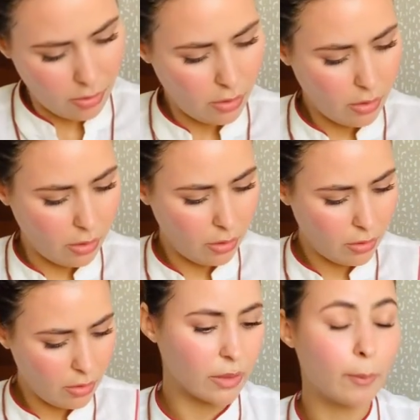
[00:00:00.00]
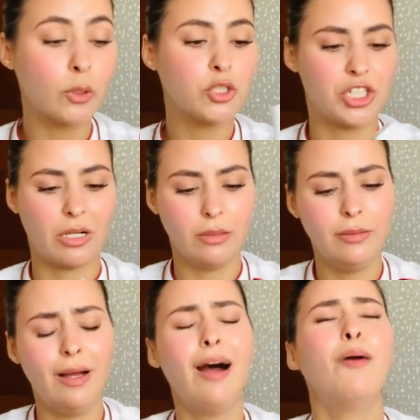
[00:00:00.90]
Oh, a burn gel.
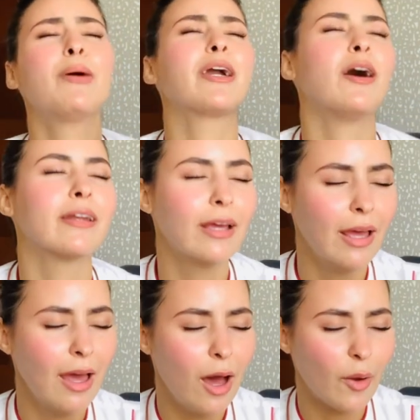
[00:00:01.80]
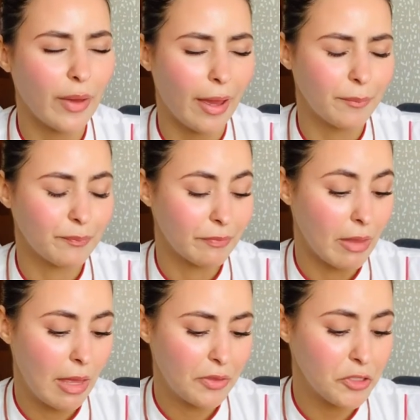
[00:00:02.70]
Oh my god. Okay,
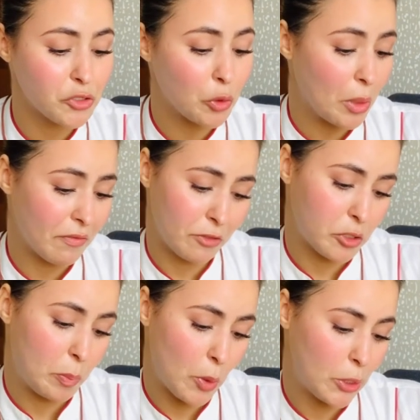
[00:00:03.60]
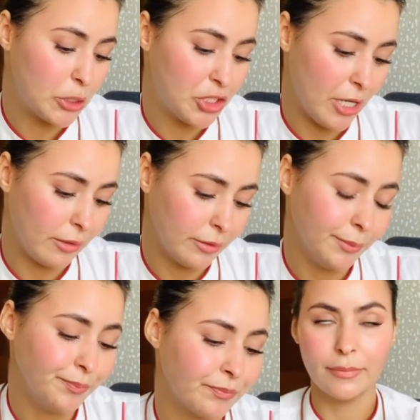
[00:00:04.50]
the story of this burn gel,
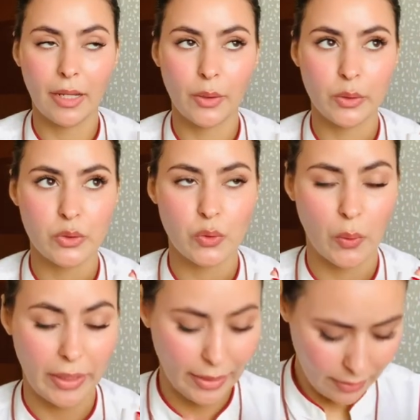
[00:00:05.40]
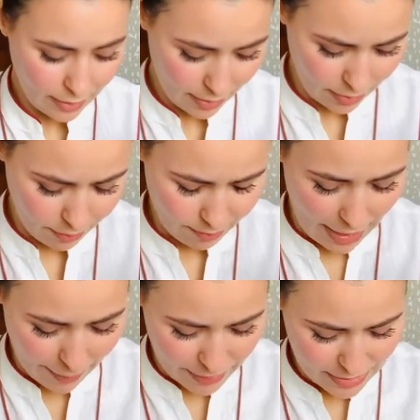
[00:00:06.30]
not a good story. It
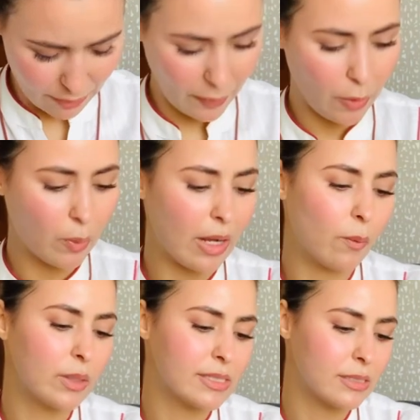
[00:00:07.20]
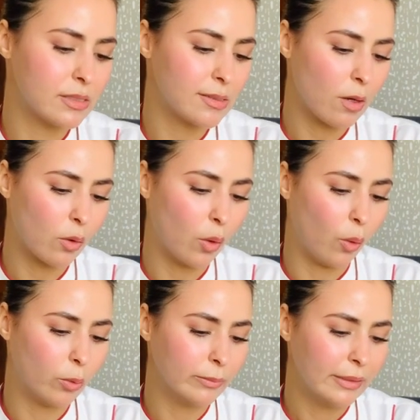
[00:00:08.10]
happened to me when I was in
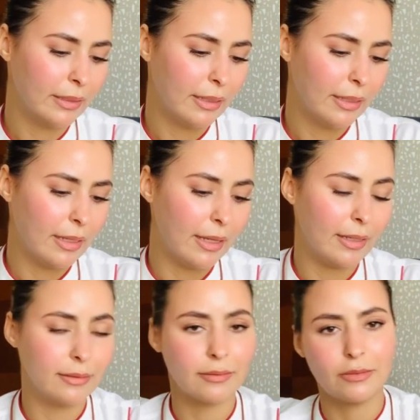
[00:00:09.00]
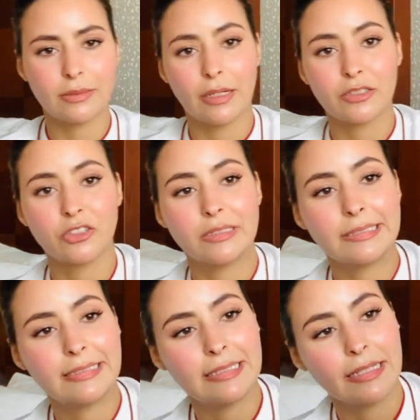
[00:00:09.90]
Stockholm, and you can actually
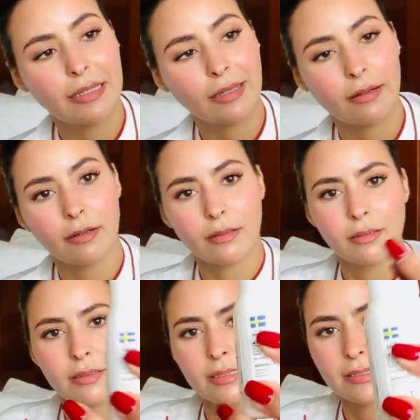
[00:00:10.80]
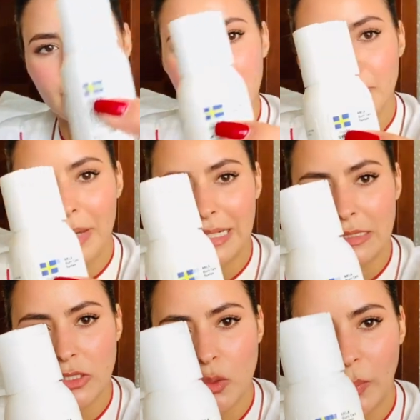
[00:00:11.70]
see here, it says made
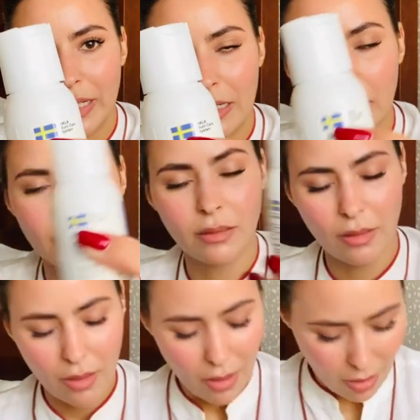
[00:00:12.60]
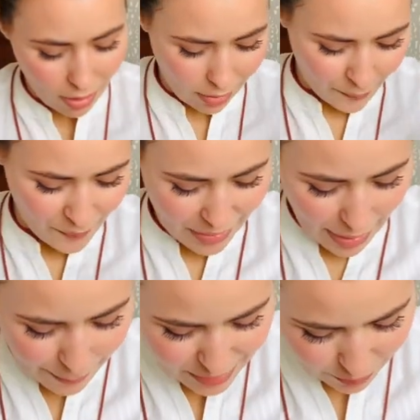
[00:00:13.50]
in Sweden. It
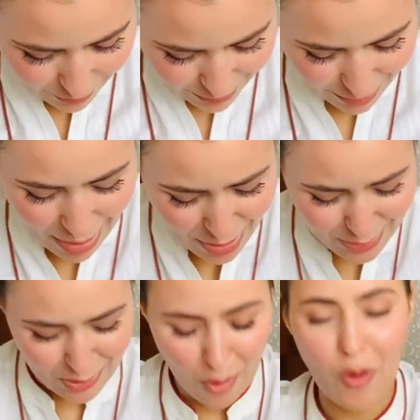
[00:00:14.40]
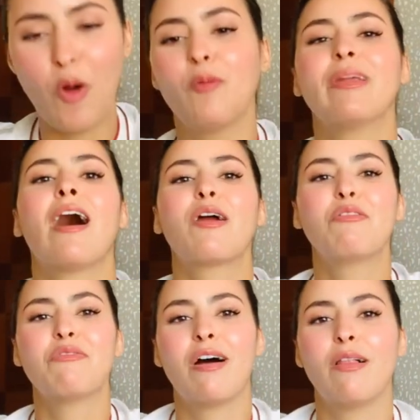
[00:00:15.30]
happened to me in Stockholm, an
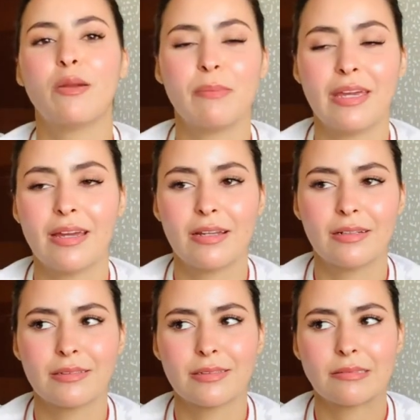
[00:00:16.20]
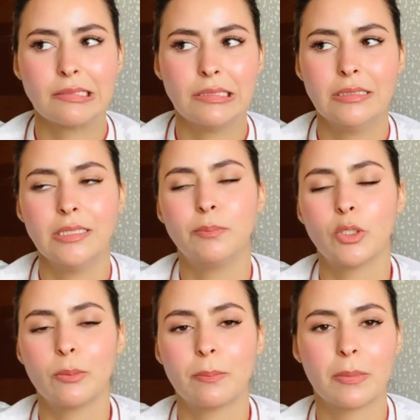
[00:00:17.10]
iron fell on me and it
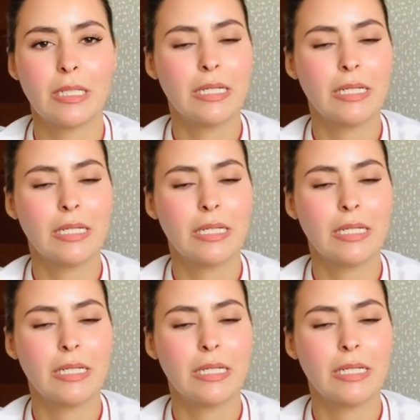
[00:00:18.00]
burned